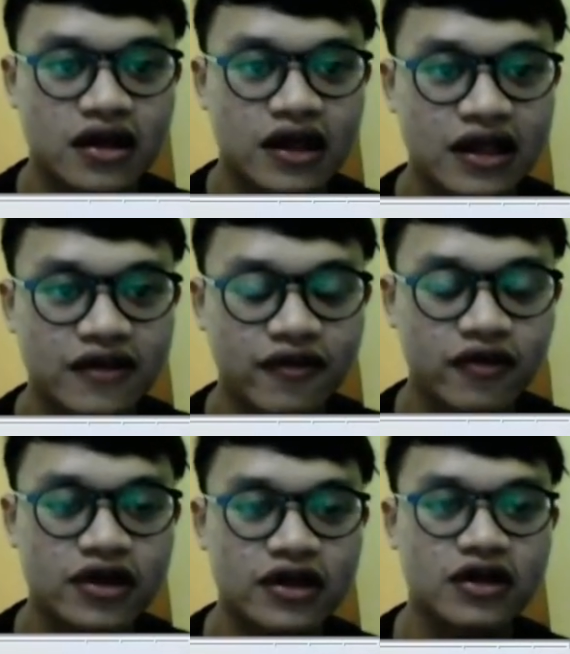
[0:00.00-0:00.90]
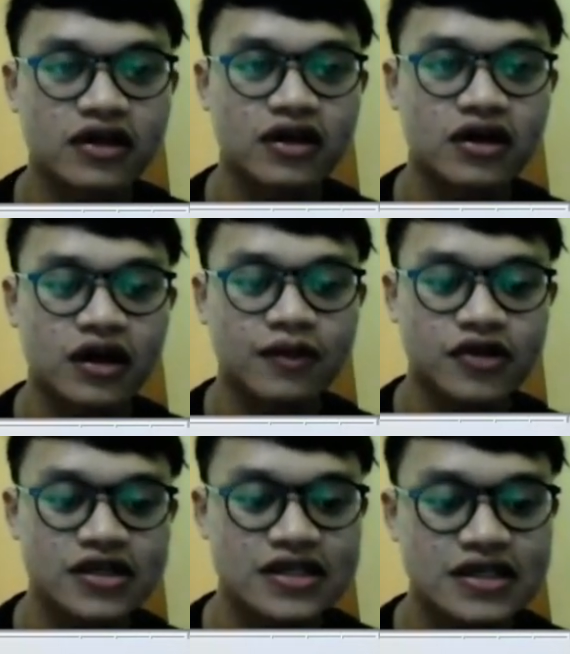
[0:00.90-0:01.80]
And for the
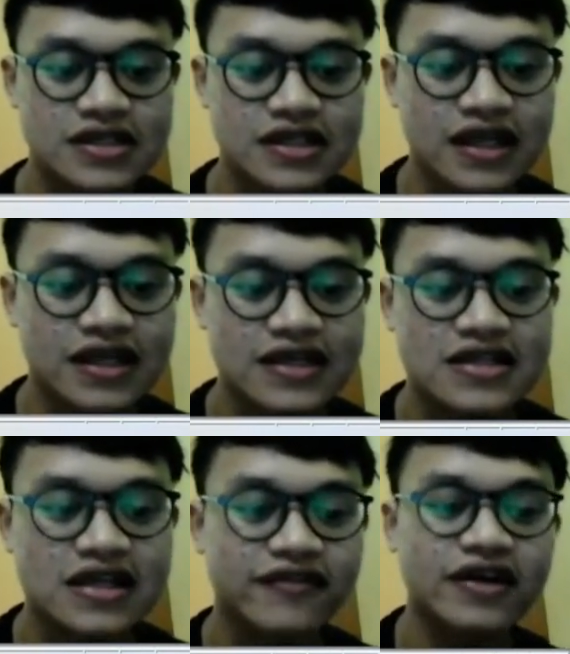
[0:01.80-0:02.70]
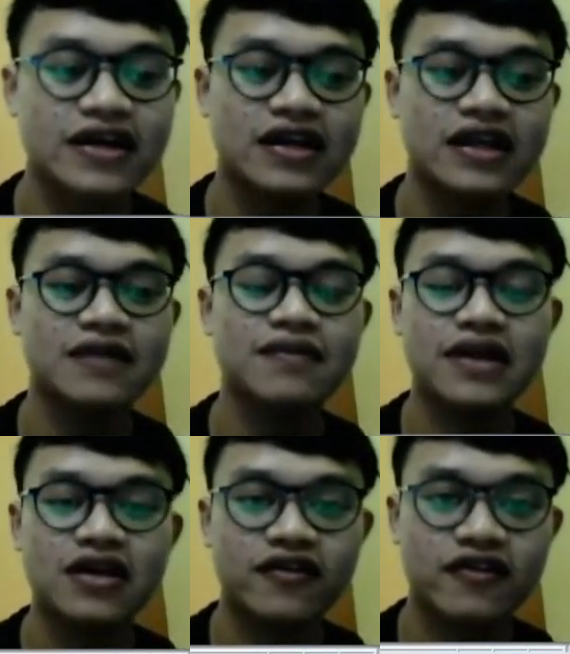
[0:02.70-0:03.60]
hypothesis, there is significance in
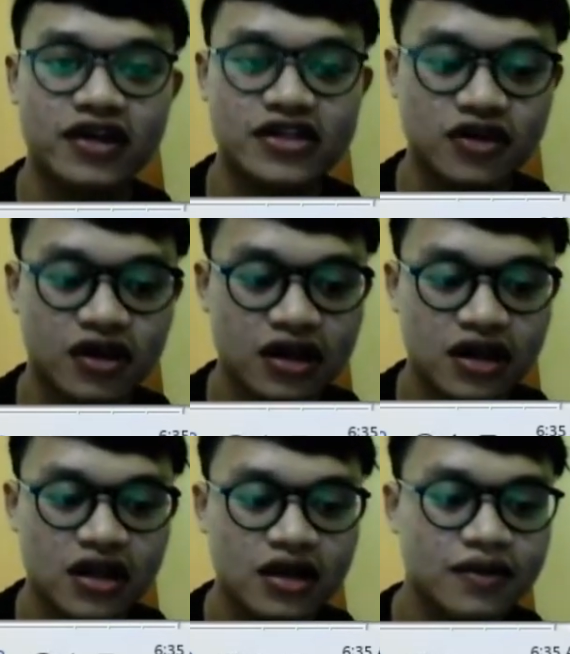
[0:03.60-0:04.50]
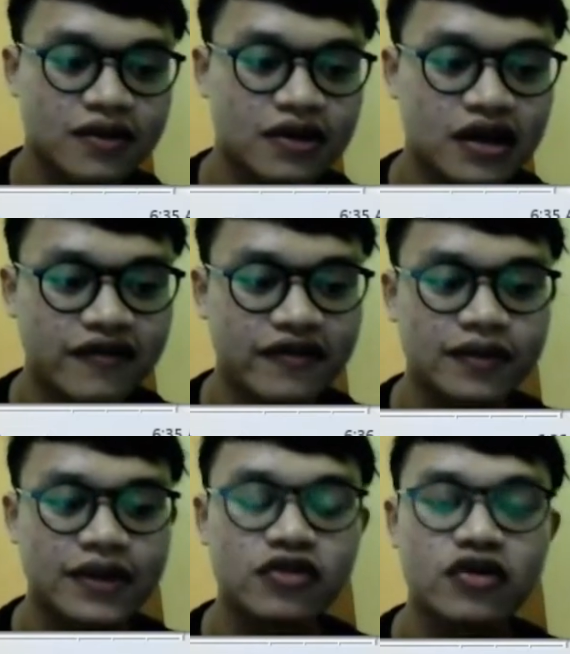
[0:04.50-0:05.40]
mean of cholesterol
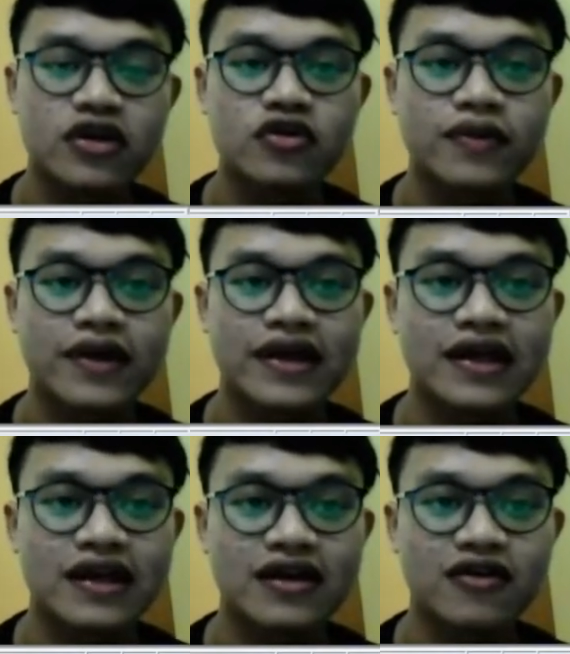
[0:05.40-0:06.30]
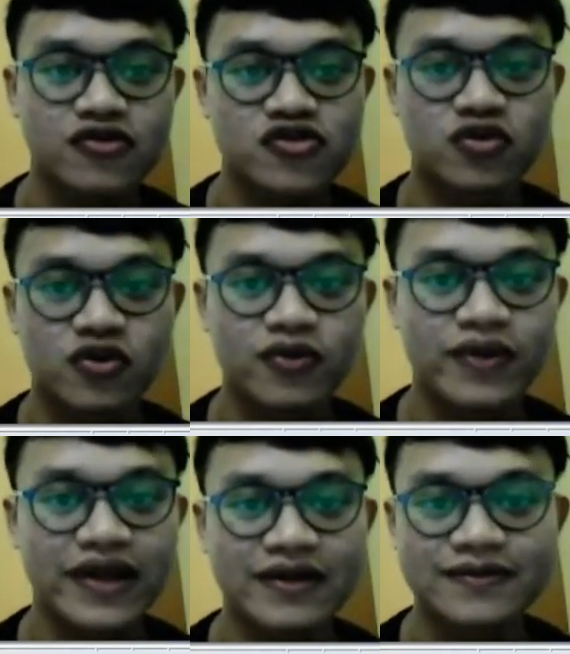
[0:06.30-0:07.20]
level between group A and also group
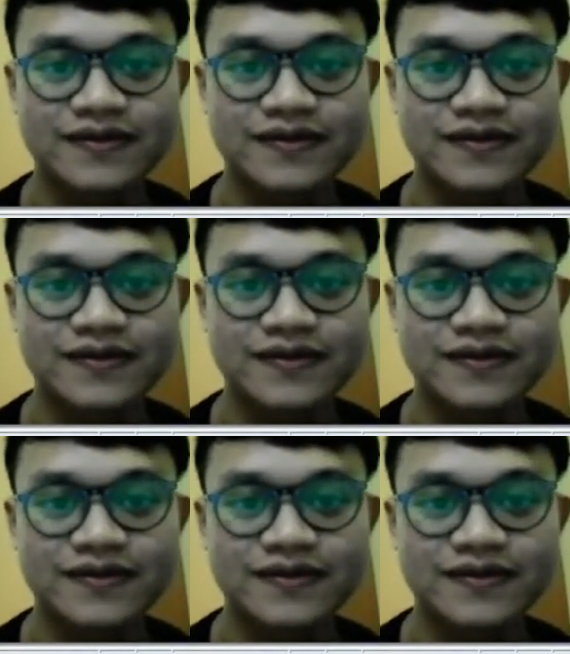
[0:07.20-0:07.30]
B.